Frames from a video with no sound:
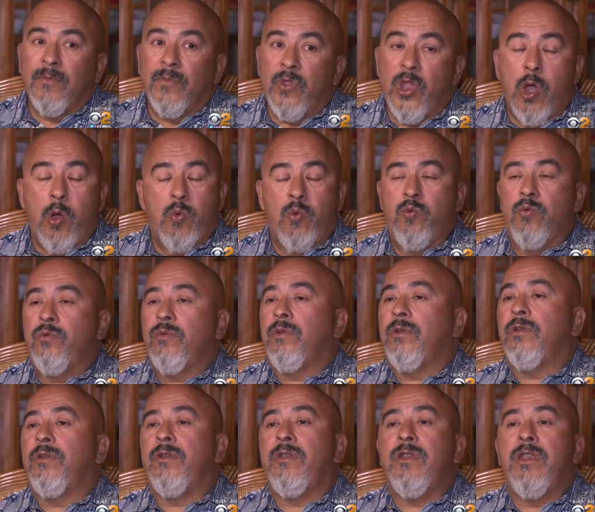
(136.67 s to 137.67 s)
No,
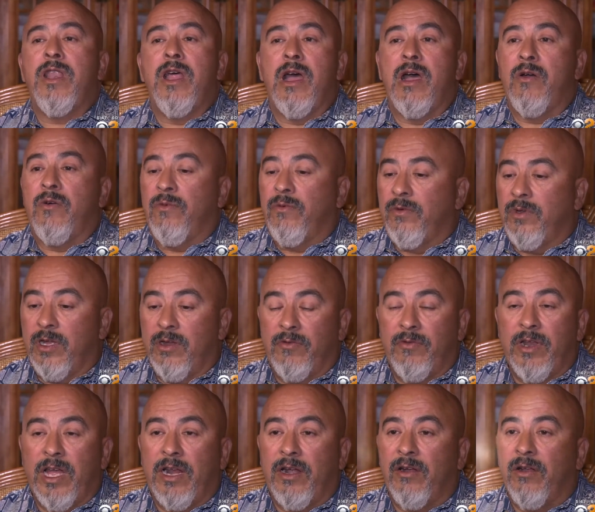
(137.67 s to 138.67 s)
no, no, not